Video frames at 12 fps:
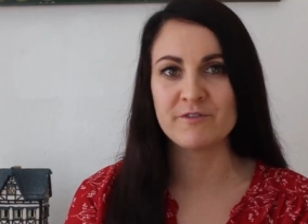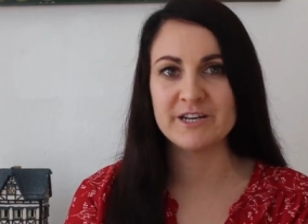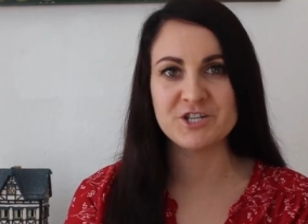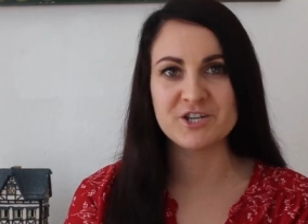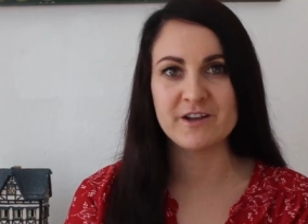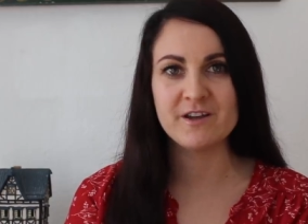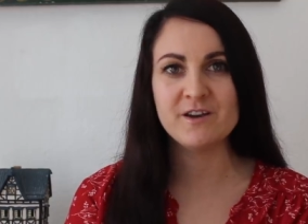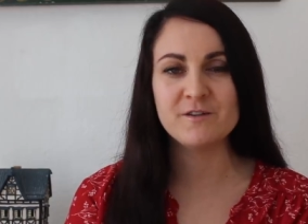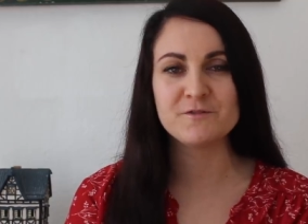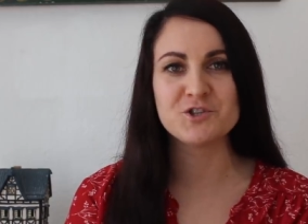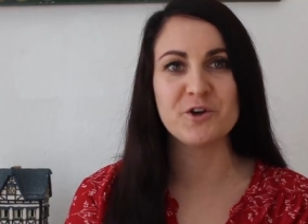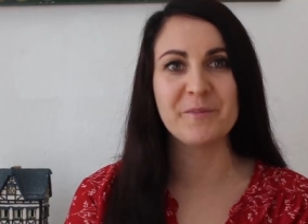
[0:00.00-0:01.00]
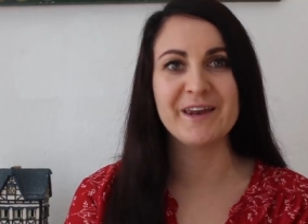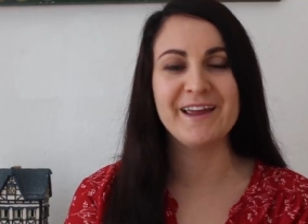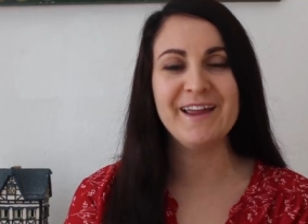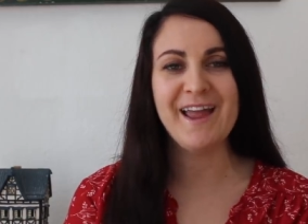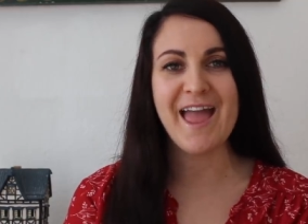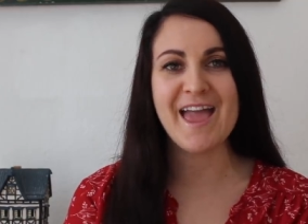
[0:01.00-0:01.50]
region of
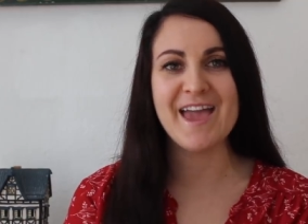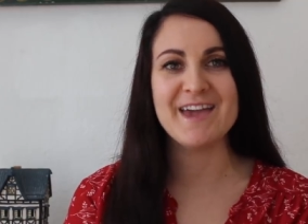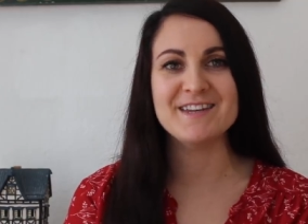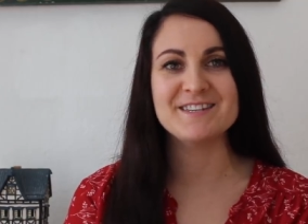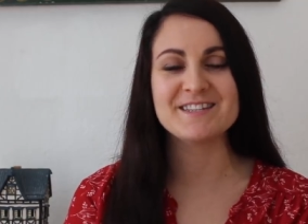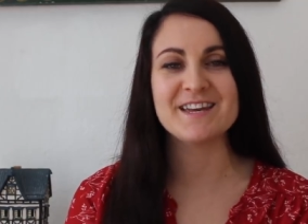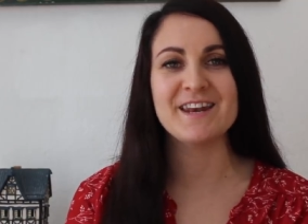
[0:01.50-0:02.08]
Germany and